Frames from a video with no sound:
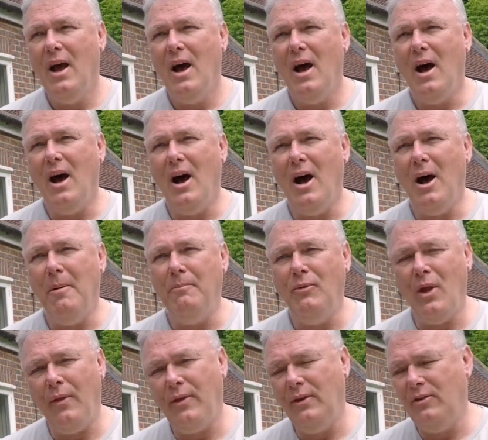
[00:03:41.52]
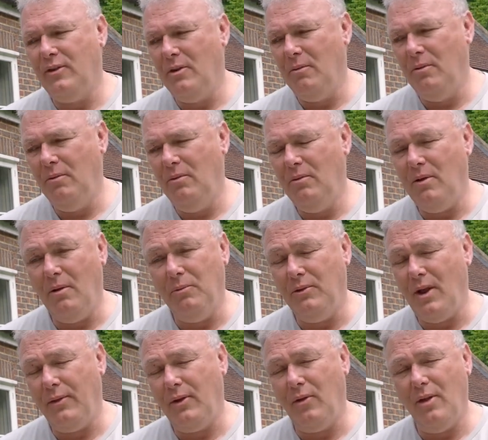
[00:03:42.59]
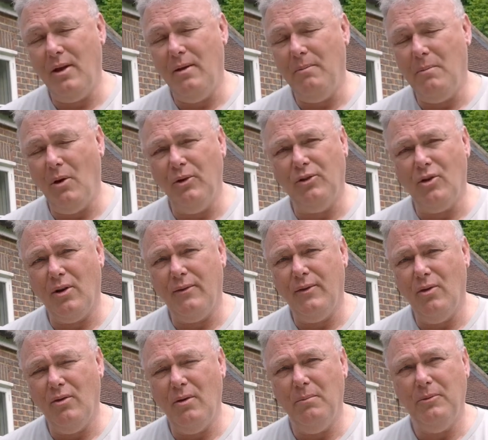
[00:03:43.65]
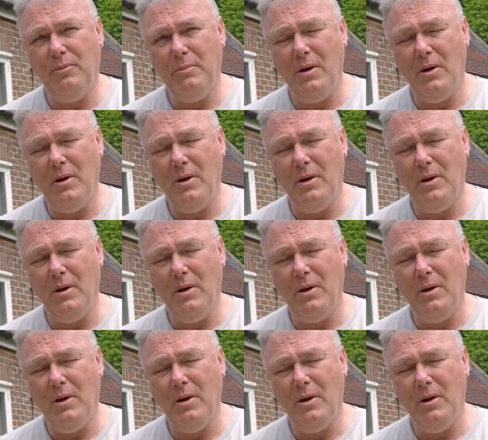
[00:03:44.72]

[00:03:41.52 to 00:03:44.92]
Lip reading: Nothing to do, there was nothing on the Multistrada forums,